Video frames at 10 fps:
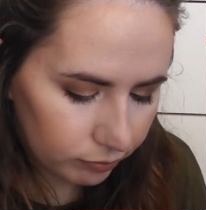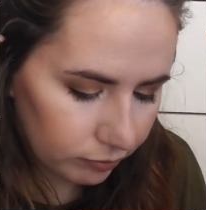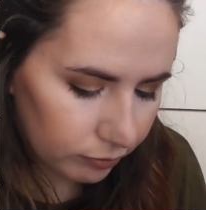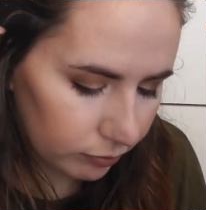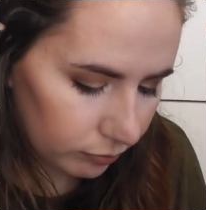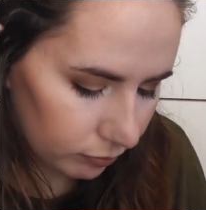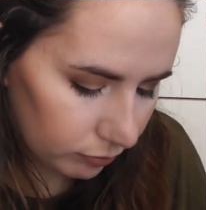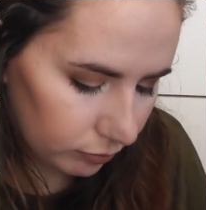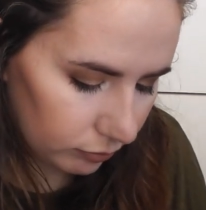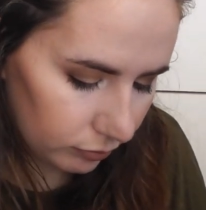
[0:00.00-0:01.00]

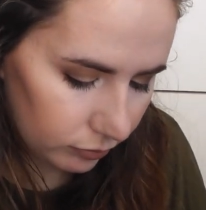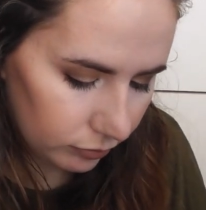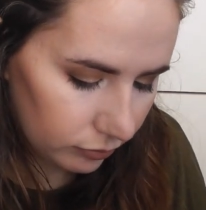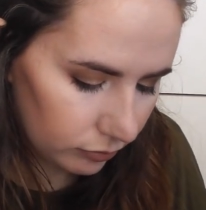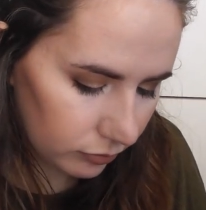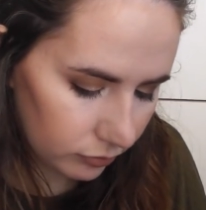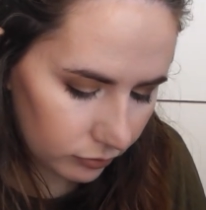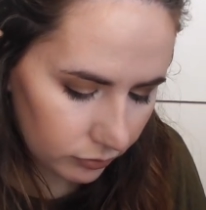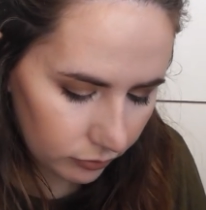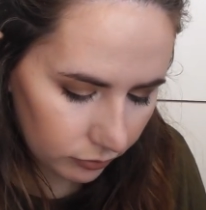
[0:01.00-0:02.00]

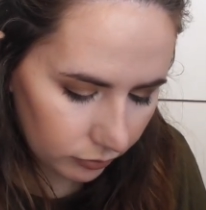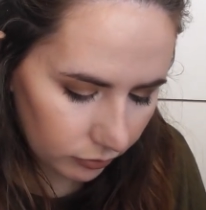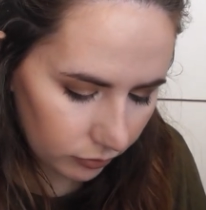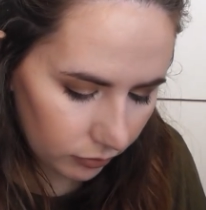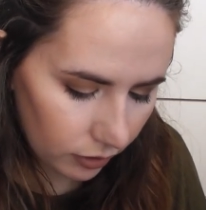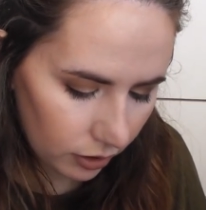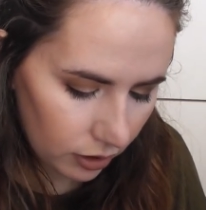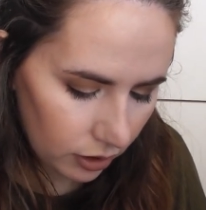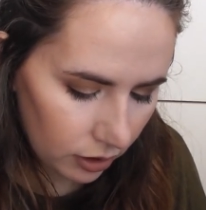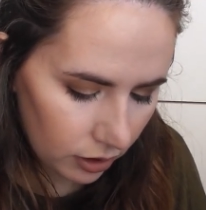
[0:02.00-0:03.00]

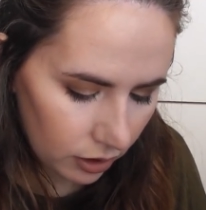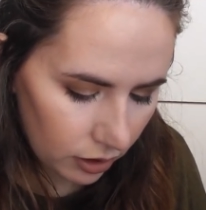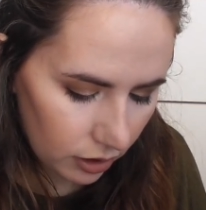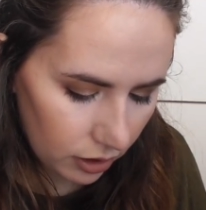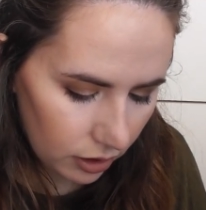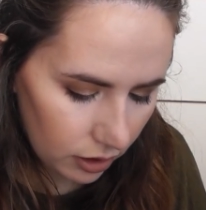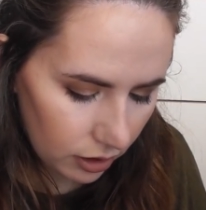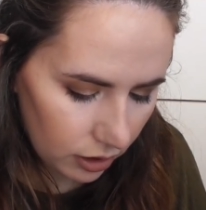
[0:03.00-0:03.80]
No one is speaking in this clip.